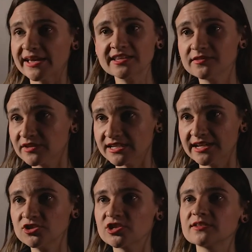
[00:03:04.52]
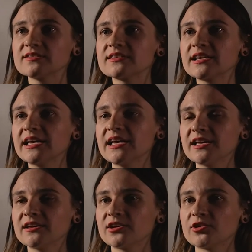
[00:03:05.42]
best of intentions.
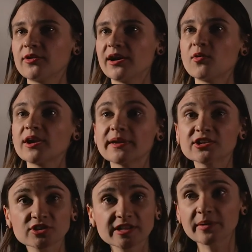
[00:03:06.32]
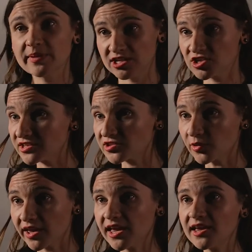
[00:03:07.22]
You know, I want to make sure that my patient is
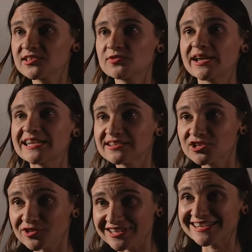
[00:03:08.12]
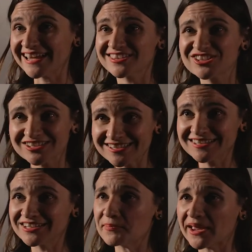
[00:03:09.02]
okay, so I need to do this test just
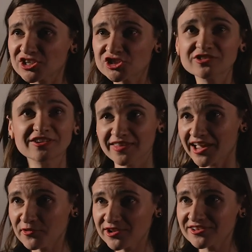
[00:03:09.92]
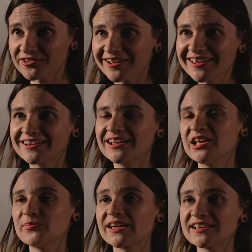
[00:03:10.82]
to make sure their thyroid's all right.
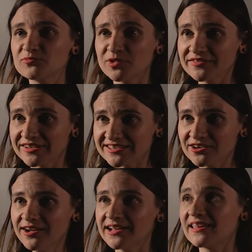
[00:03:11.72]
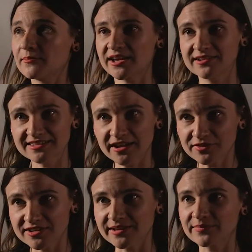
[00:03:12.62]
Because what if it's not? They might
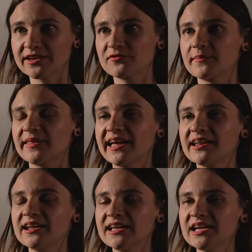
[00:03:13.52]
suffer something from that.